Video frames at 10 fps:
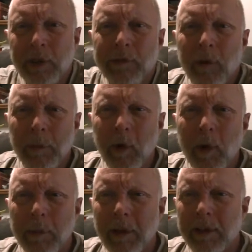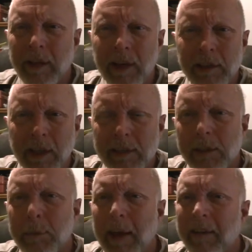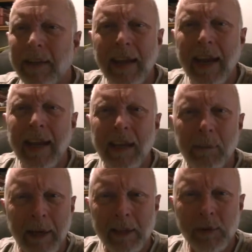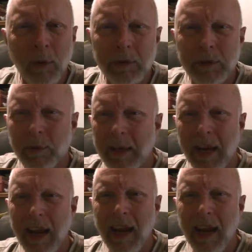Uniform Code of Military Justice better than any of my soldiers would